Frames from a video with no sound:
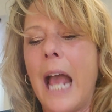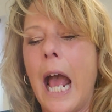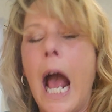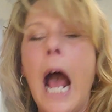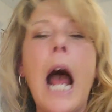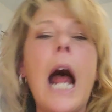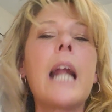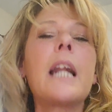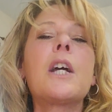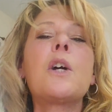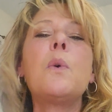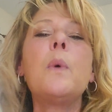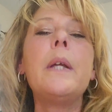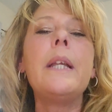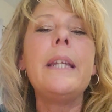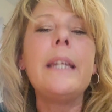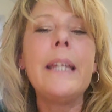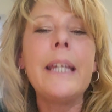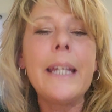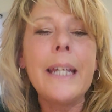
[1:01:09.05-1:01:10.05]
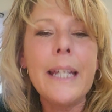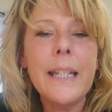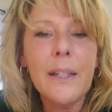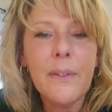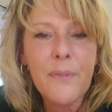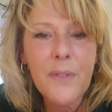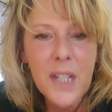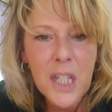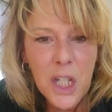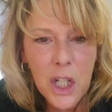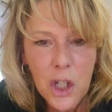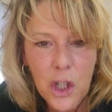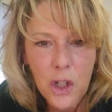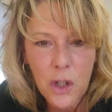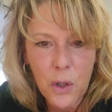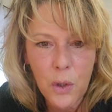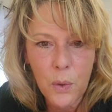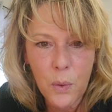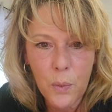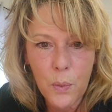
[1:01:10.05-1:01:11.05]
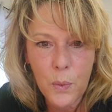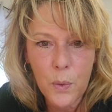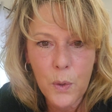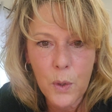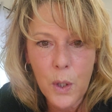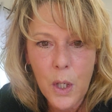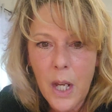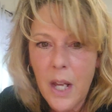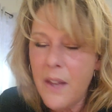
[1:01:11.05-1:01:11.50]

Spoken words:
adequate need of the tissues.